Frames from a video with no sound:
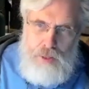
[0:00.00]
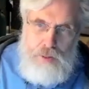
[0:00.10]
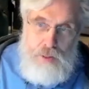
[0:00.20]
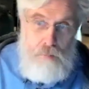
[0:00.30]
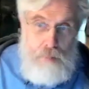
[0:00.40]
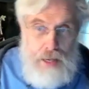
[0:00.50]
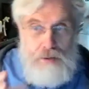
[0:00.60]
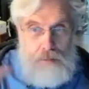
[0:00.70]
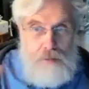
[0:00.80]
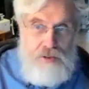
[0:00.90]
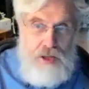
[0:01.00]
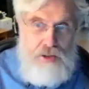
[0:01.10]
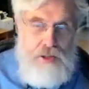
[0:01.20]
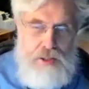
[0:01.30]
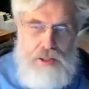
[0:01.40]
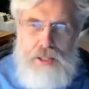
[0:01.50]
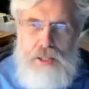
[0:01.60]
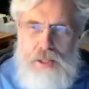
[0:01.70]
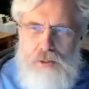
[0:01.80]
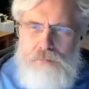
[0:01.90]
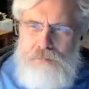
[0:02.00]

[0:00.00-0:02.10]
that are back to precise editing again,